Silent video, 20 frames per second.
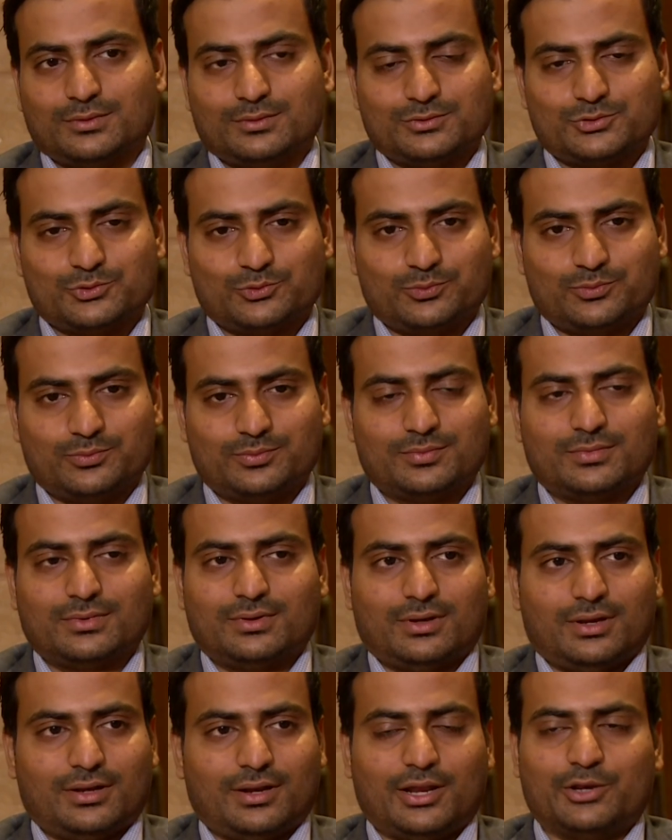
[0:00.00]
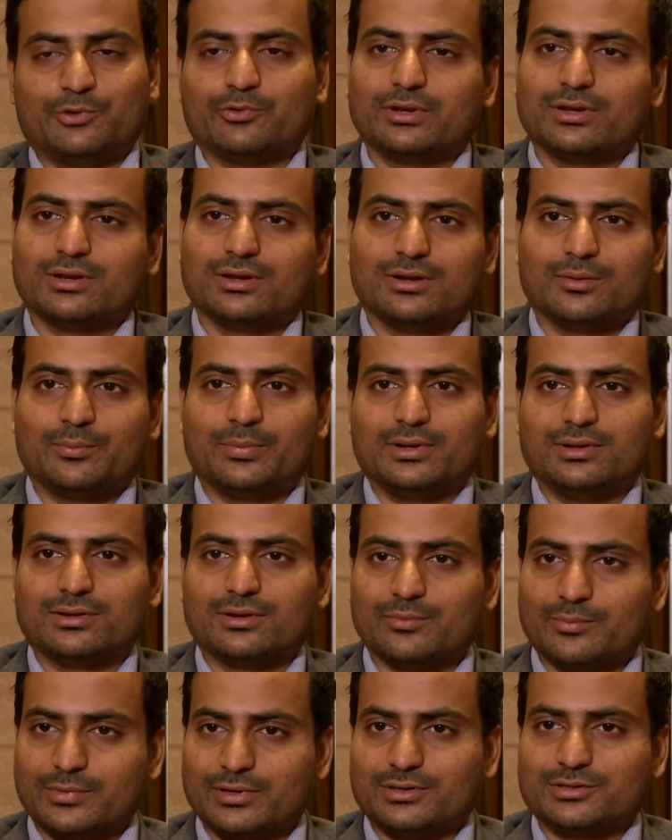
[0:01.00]
So, an annual uh,
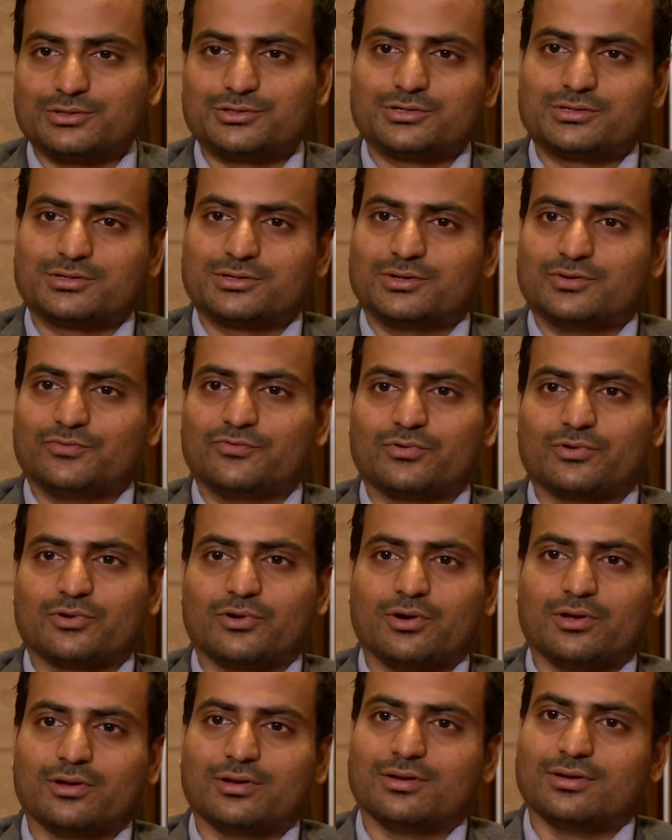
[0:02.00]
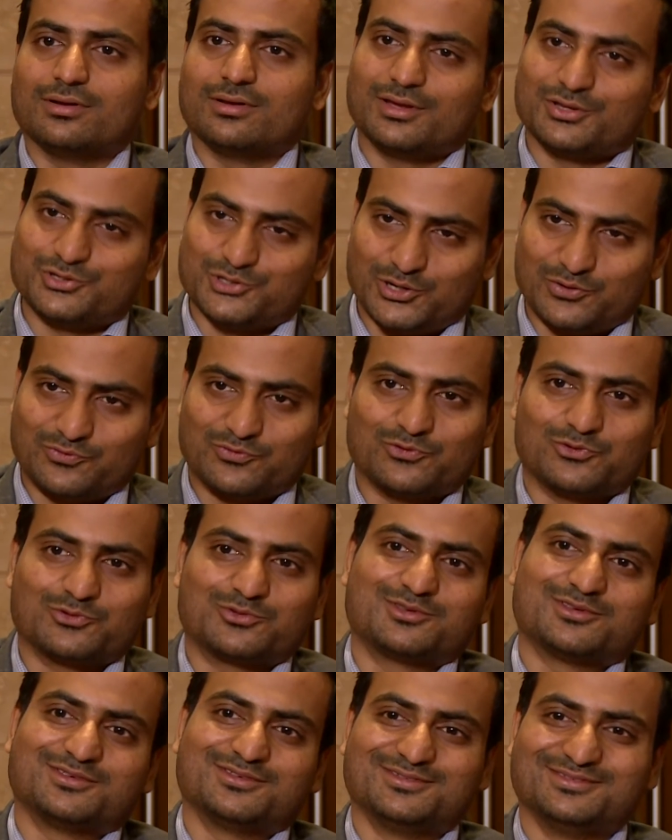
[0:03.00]
pilgrimage for all HR uh,
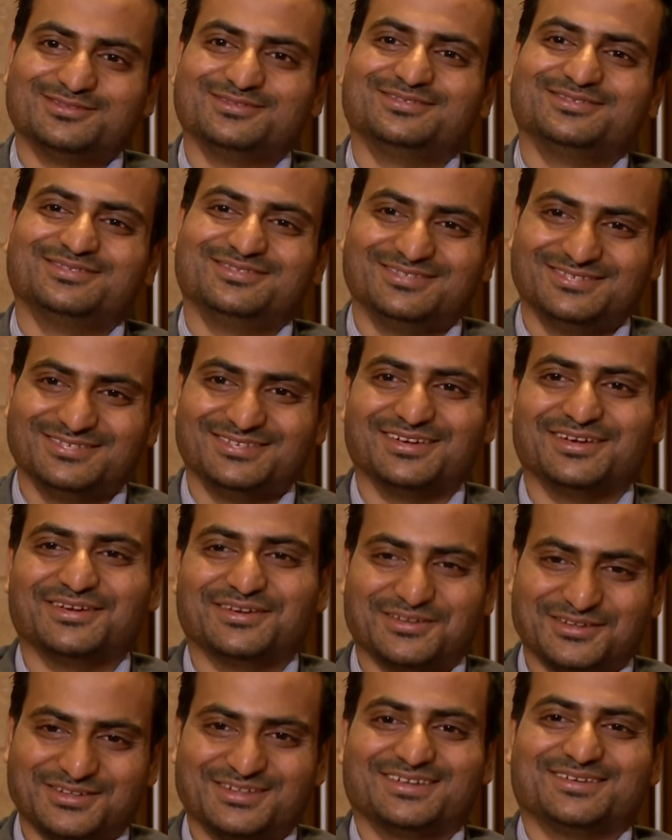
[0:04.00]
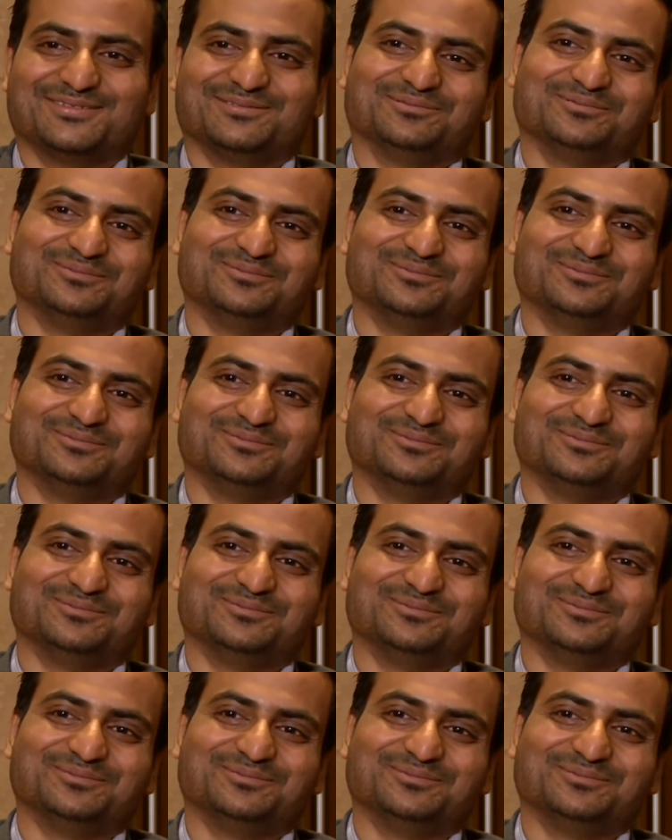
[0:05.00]
folks in India